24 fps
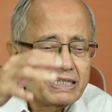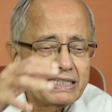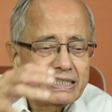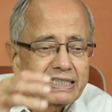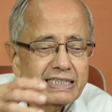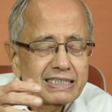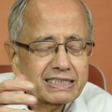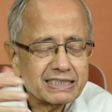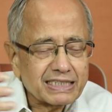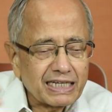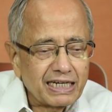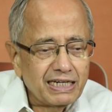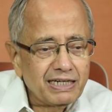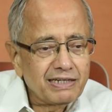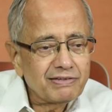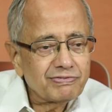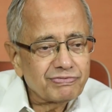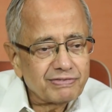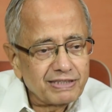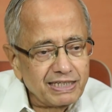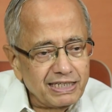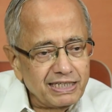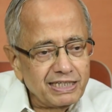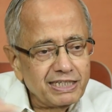This kind
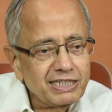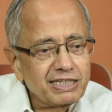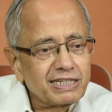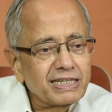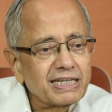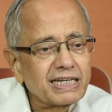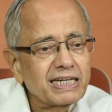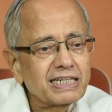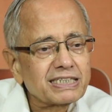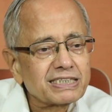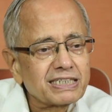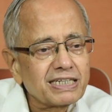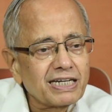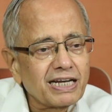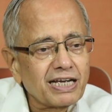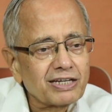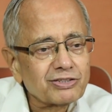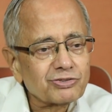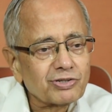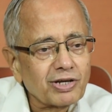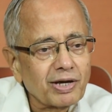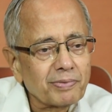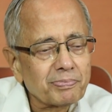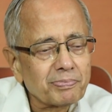of thing, integration
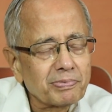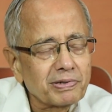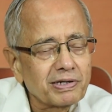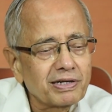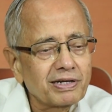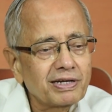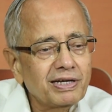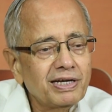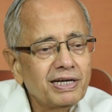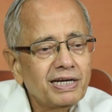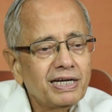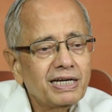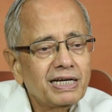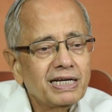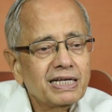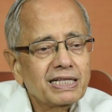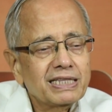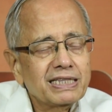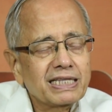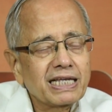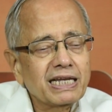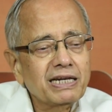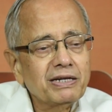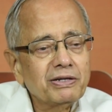has to happen.
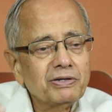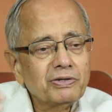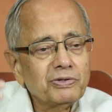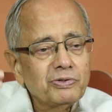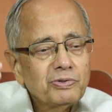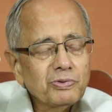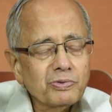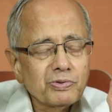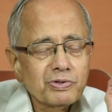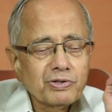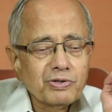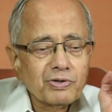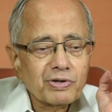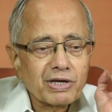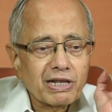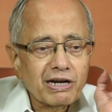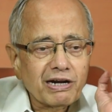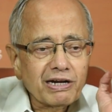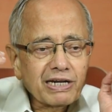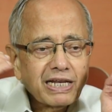Then you cannot